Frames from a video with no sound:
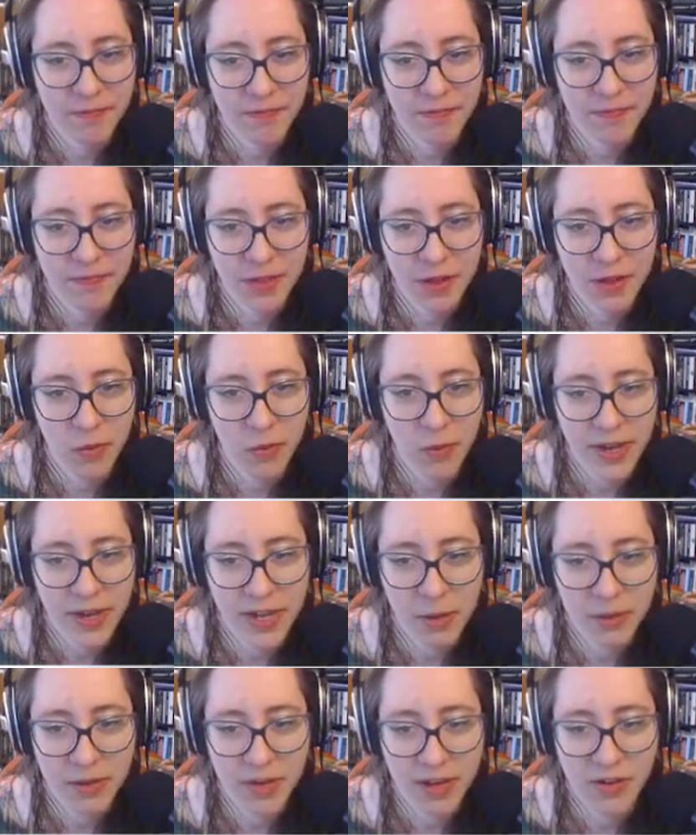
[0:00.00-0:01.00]
Oh, I
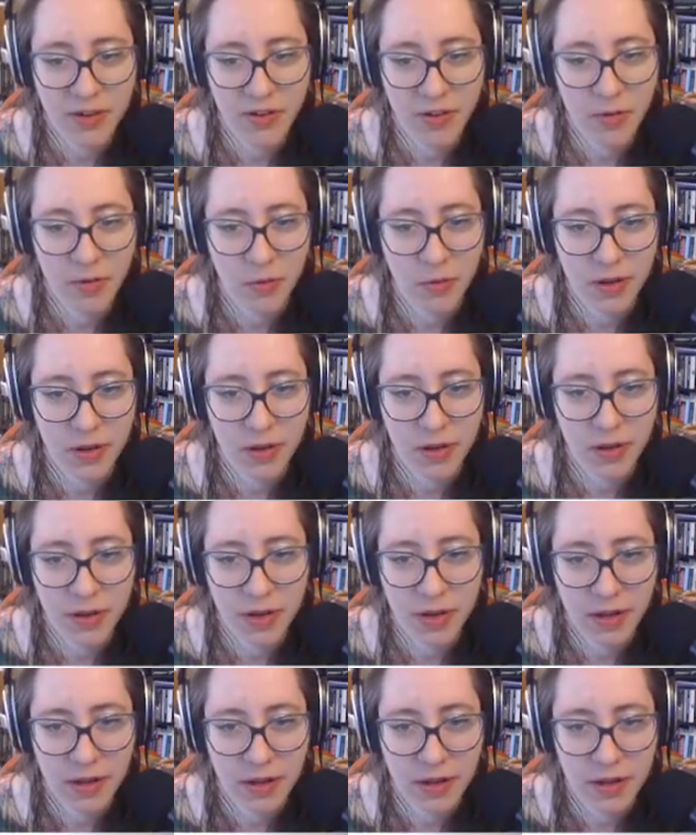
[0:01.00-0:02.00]
can play too.
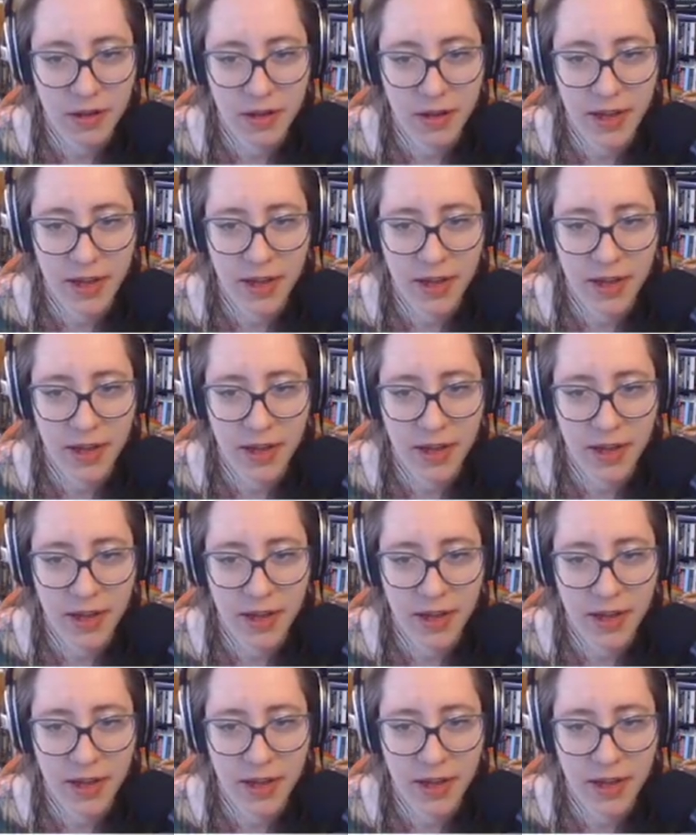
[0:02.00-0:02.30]
Ow.